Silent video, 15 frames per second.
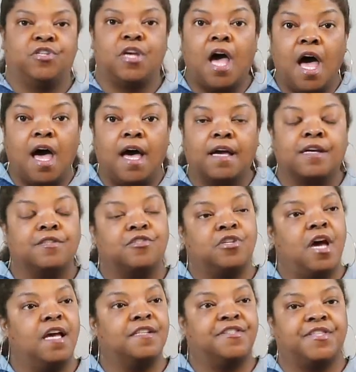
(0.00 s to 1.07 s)

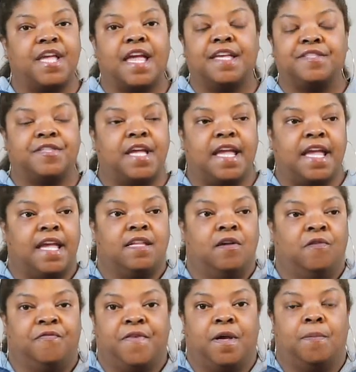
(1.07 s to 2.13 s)
Chuck says that he
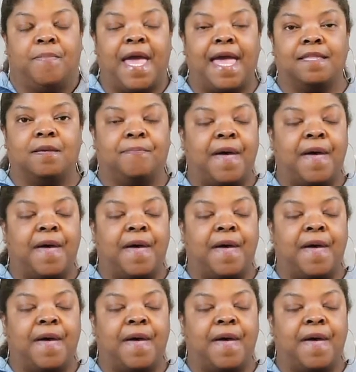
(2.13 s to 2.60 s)
don't feel bad